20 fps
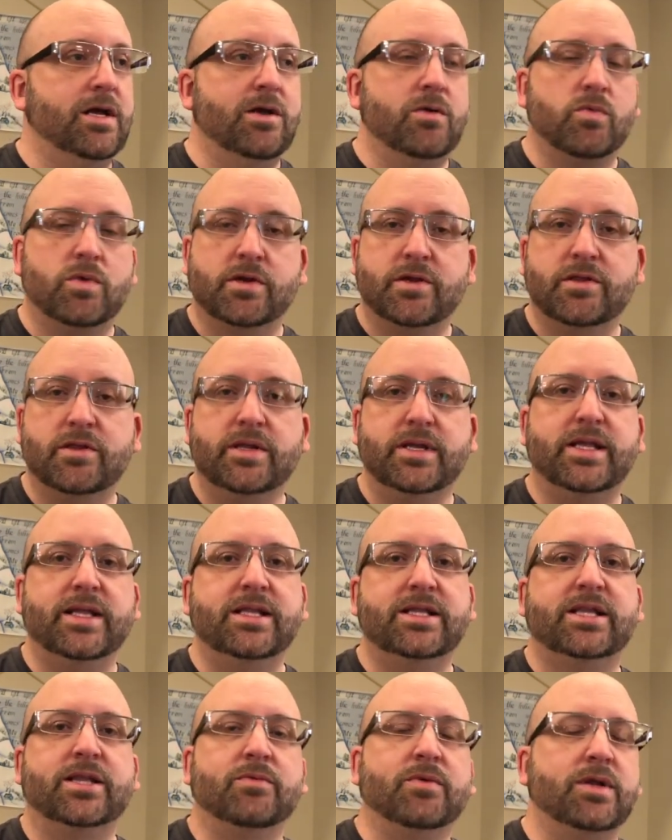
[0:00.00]
What are the
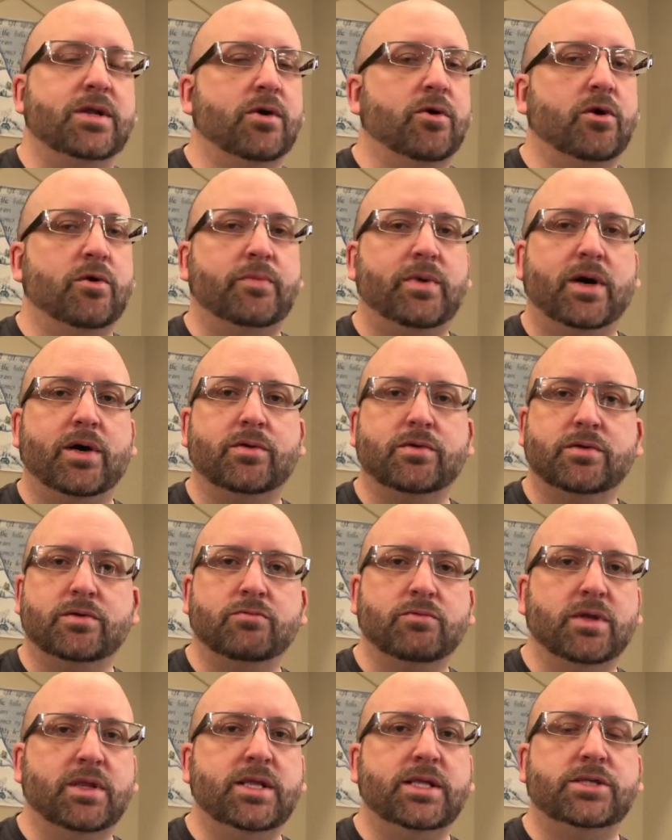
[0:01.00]
needs that we know about?
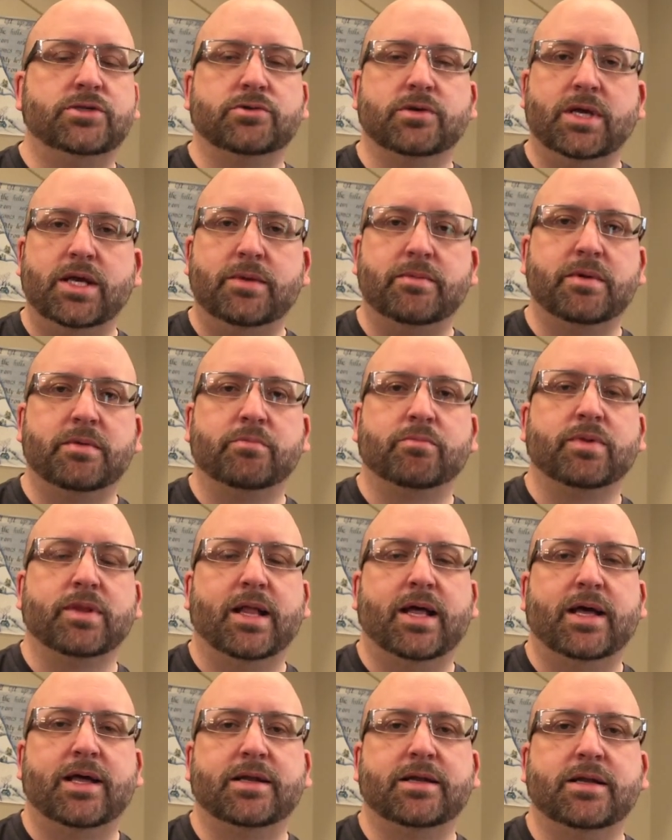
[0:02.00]
Really dream and
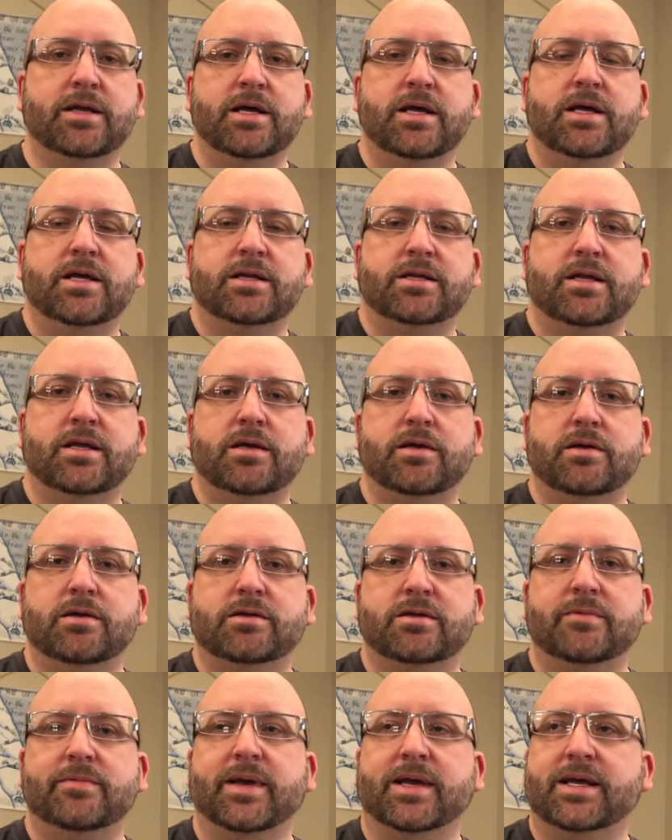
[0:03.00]
plan to,
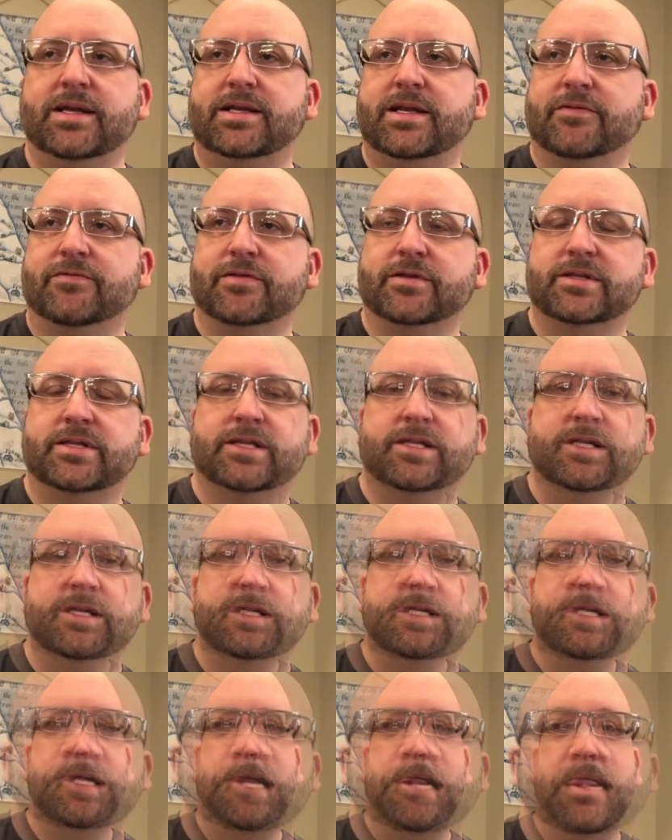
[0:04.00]
to make a difference.
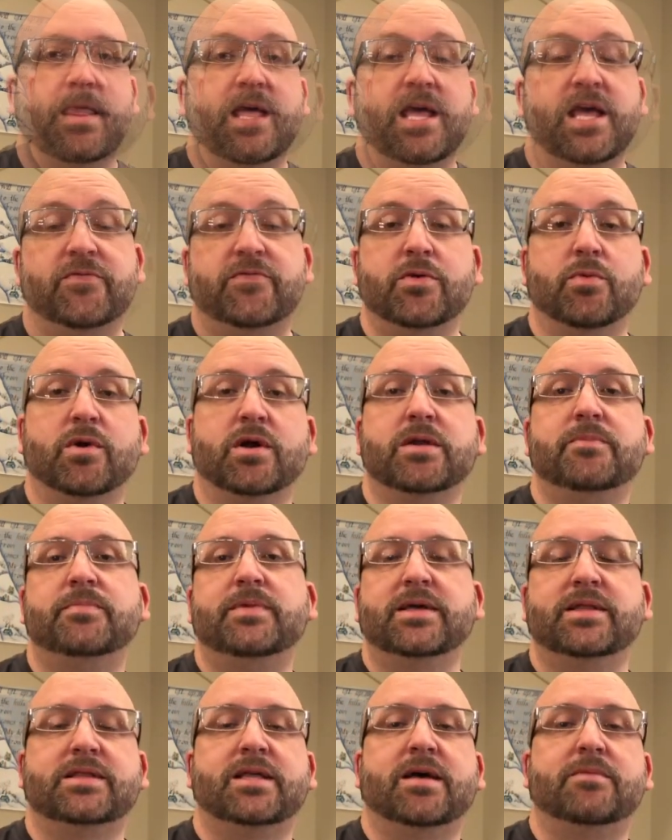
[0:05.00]
Uh, if you want to be
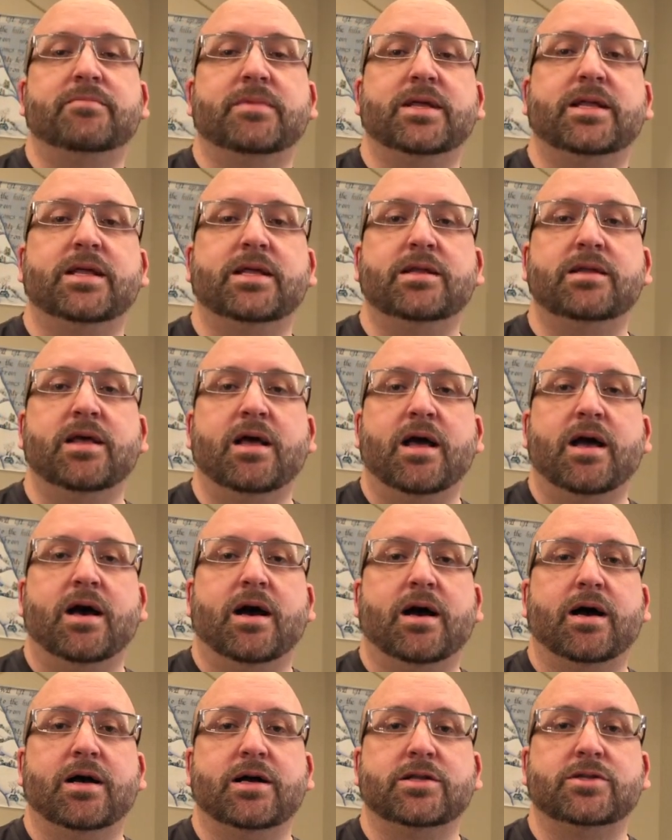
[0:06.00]
at that meeting,
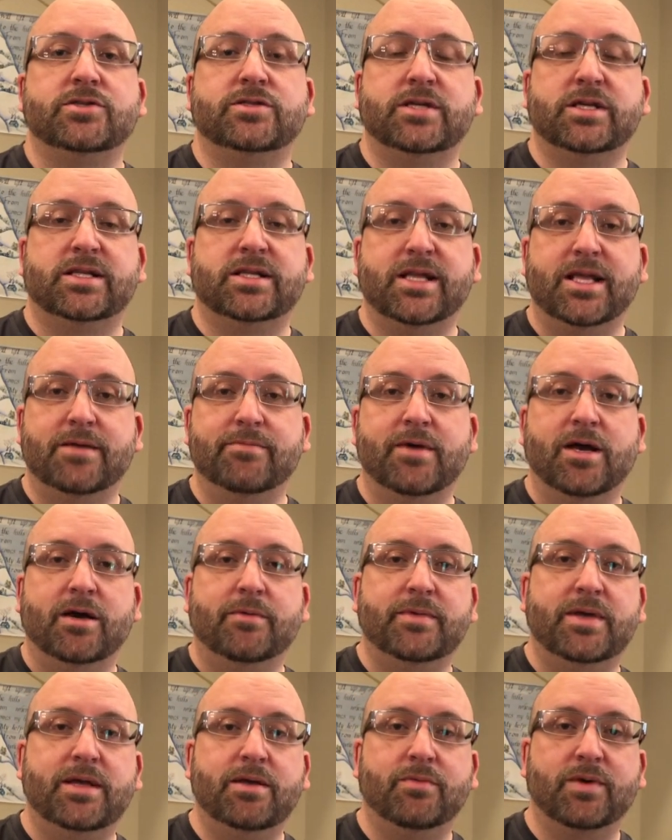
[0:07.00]
uh, just email
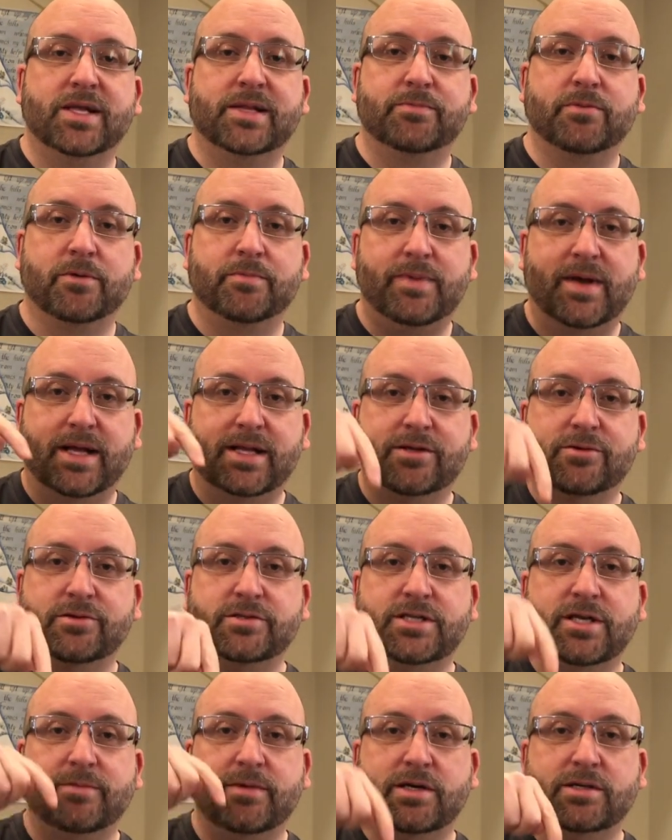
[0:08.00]
me
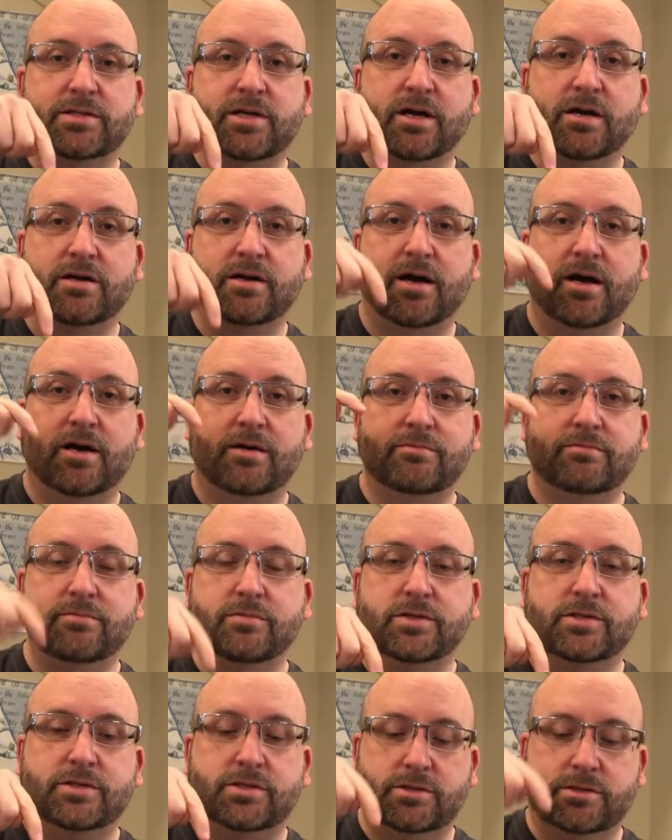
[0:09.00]
westportpastorgmail.com,
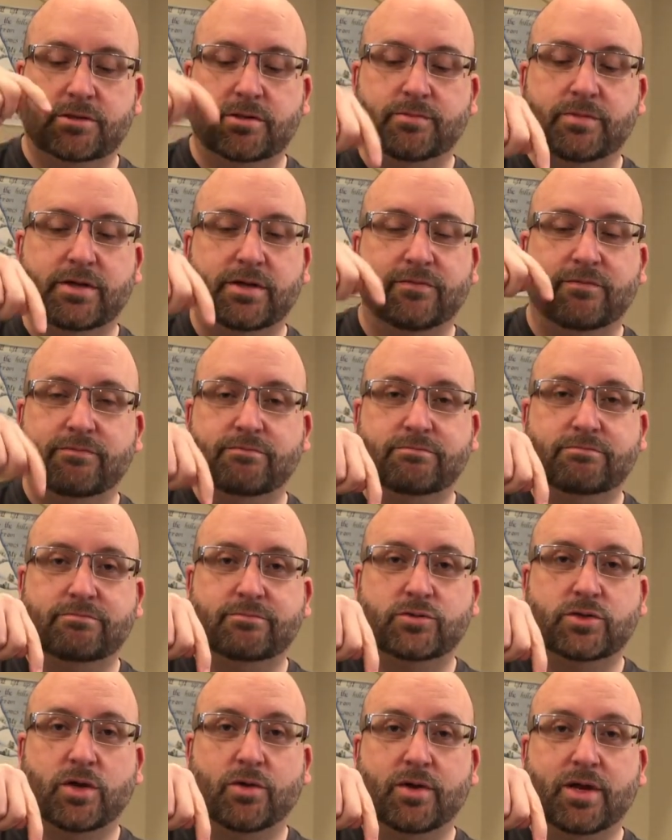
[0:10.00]
which should be
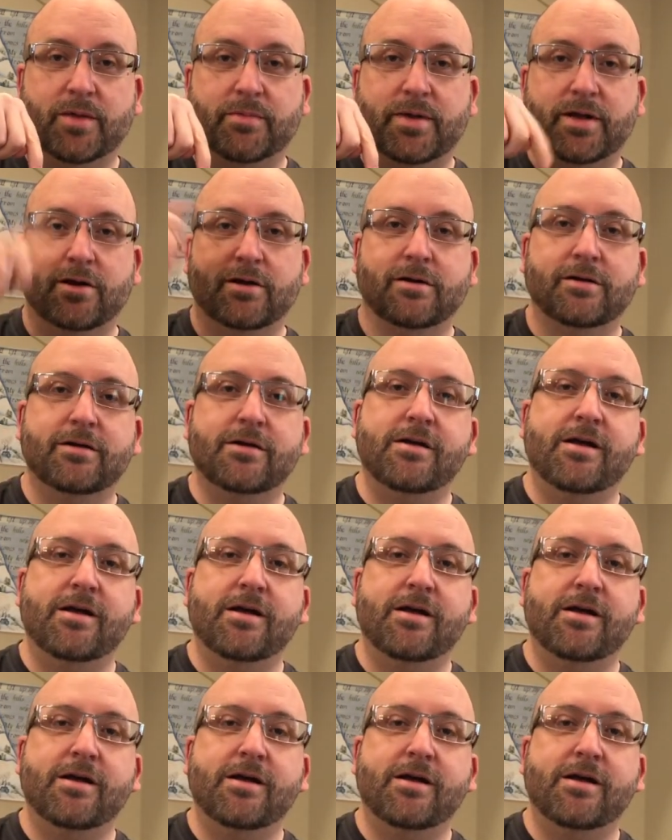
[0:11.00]
showing up here.